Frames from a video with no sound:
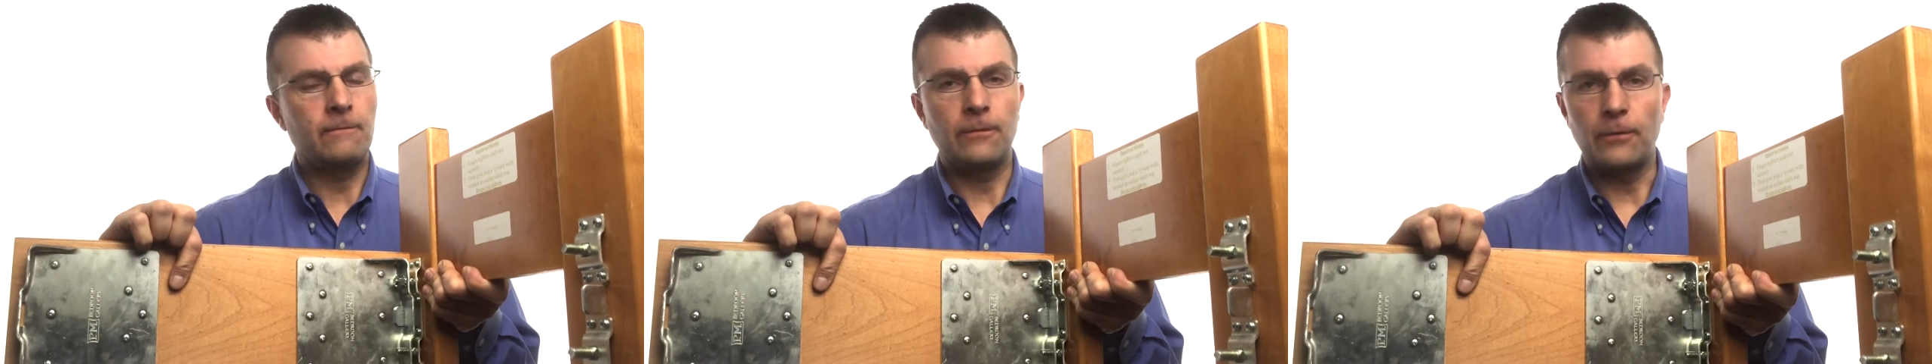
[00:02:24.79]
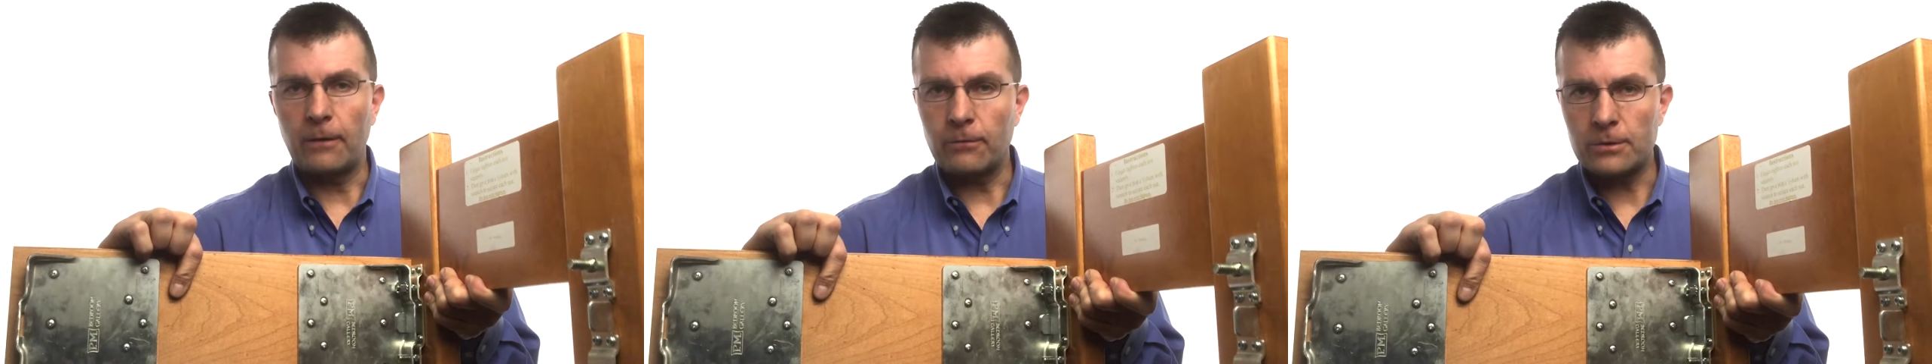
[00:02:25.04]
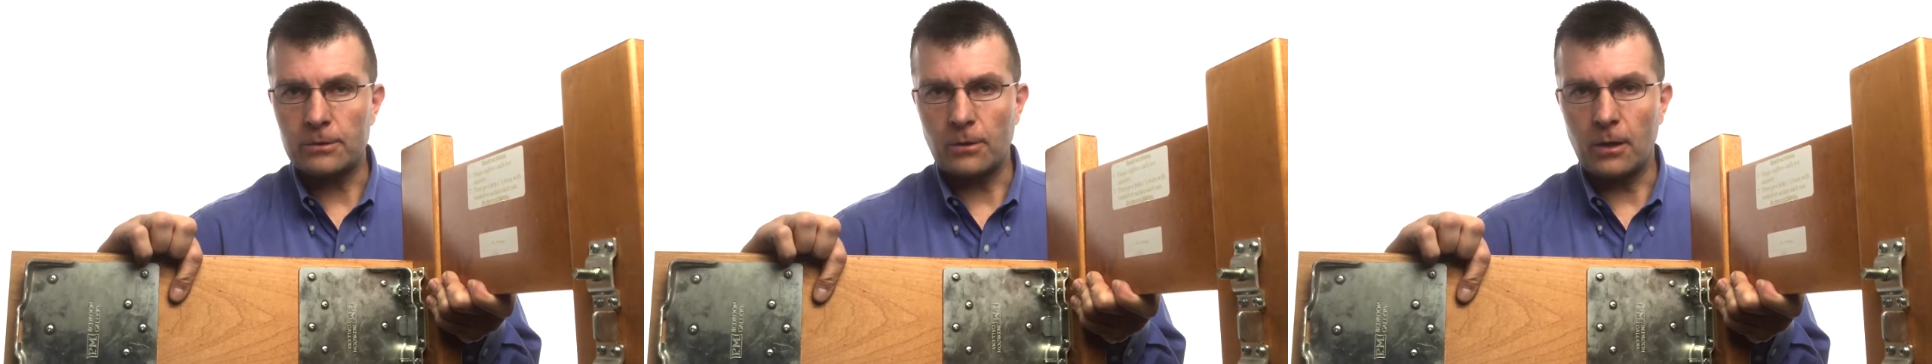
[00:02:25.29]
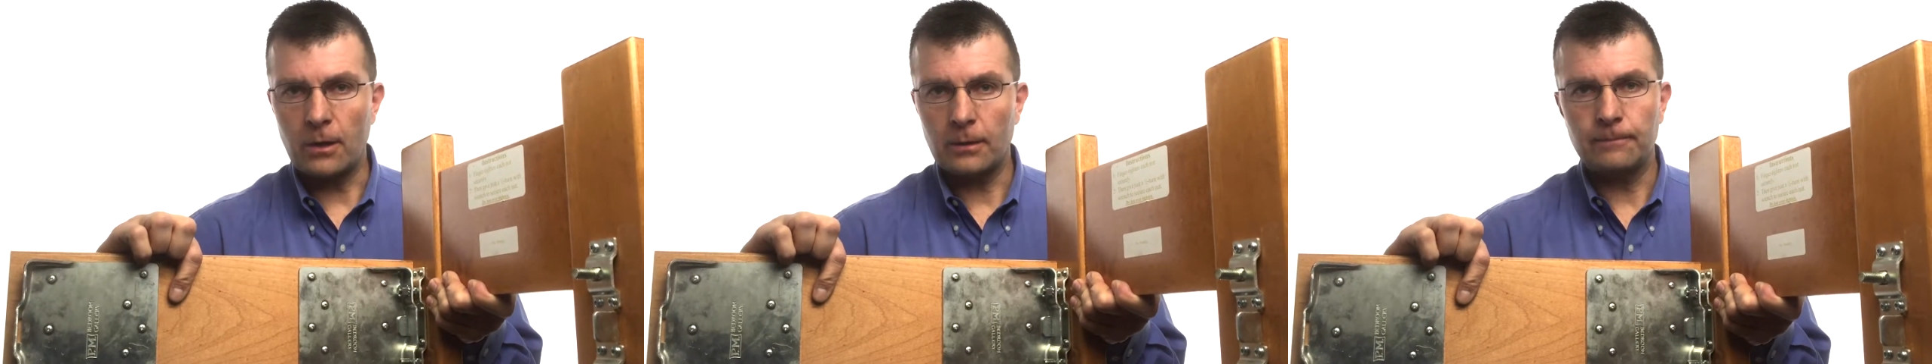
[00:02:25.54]
forever
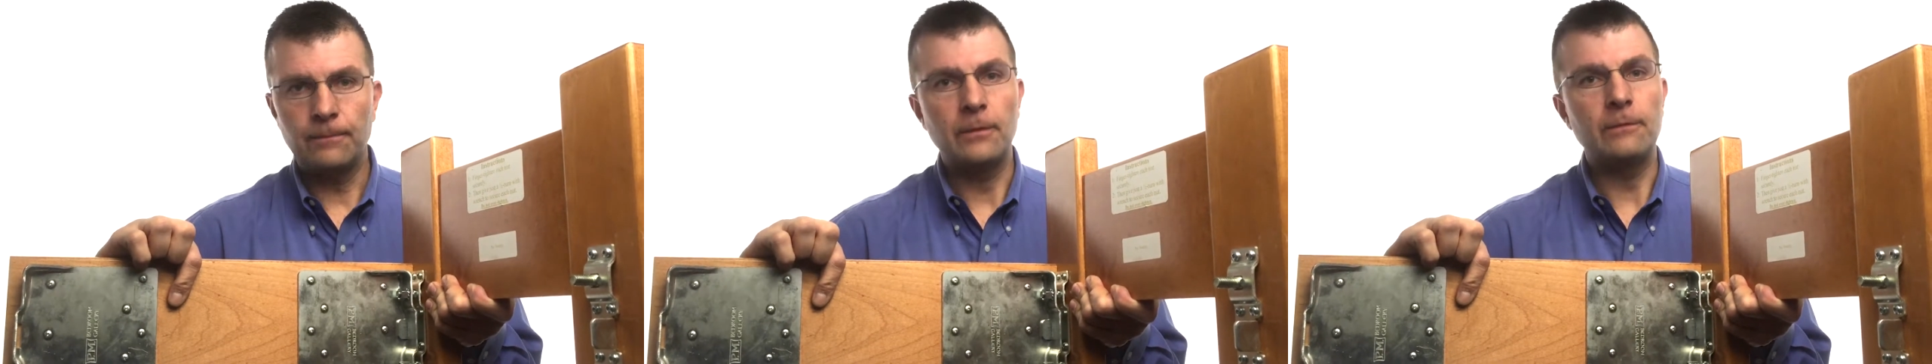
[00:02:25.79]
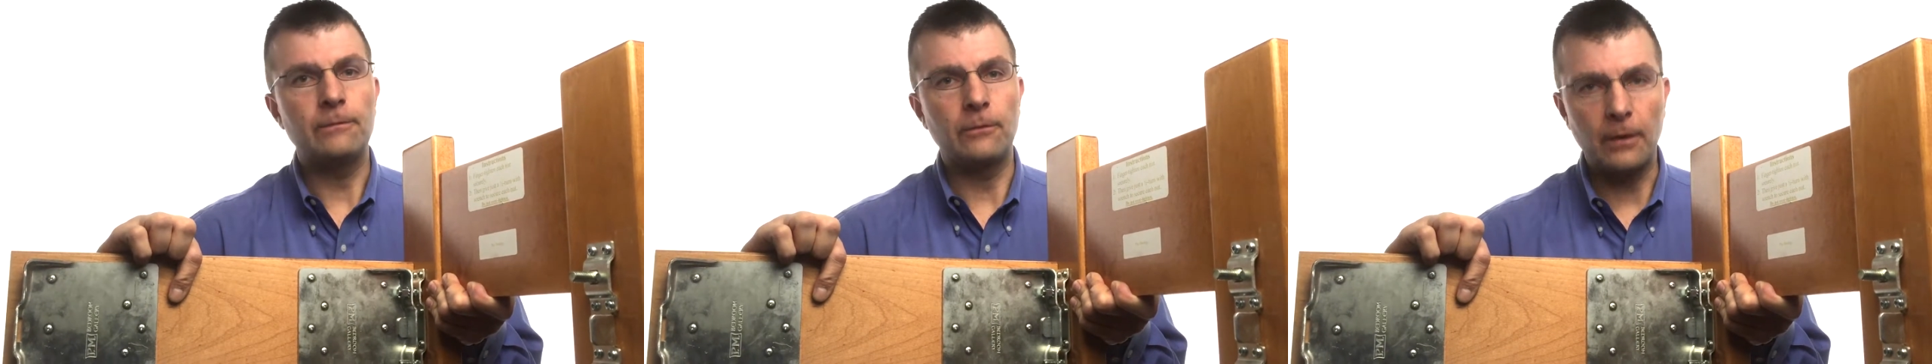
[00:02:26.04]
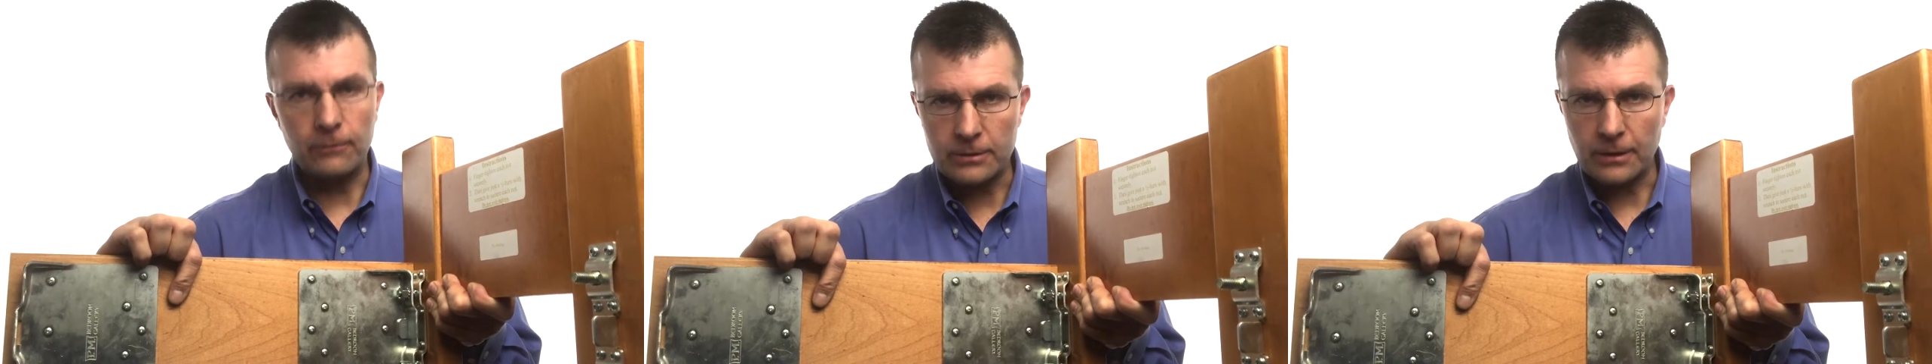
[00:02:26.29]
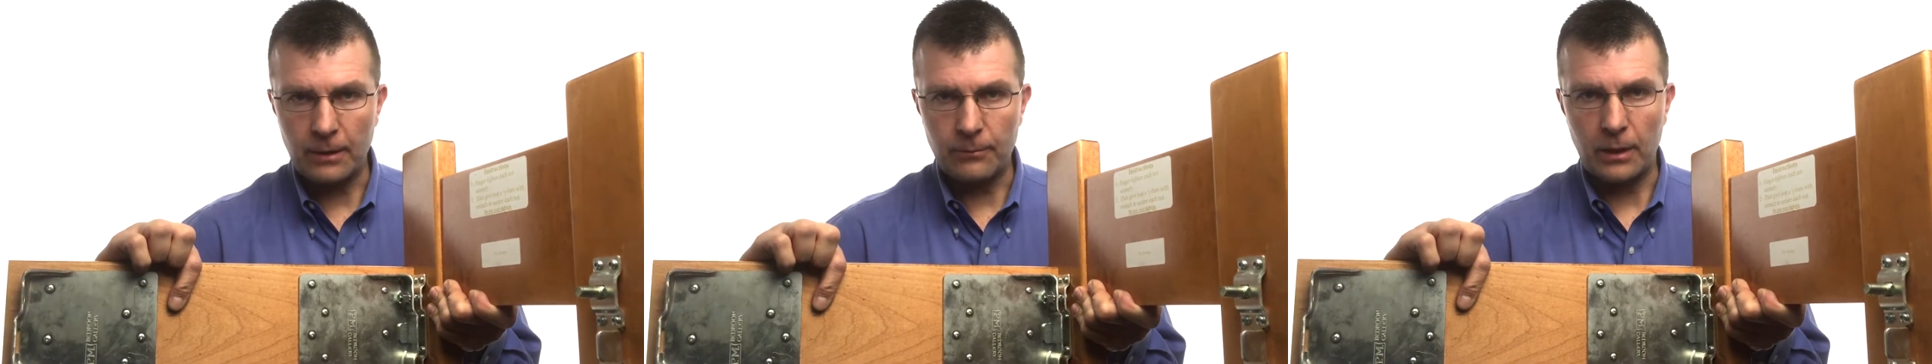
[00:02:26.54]
strong, the Forever
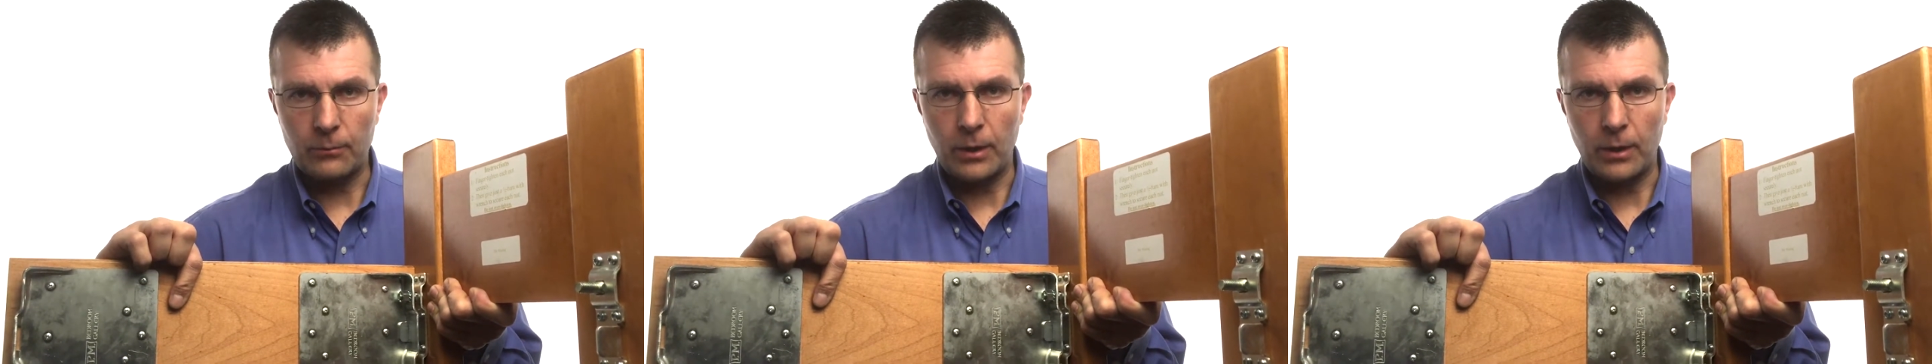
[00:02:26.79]
Tight Bed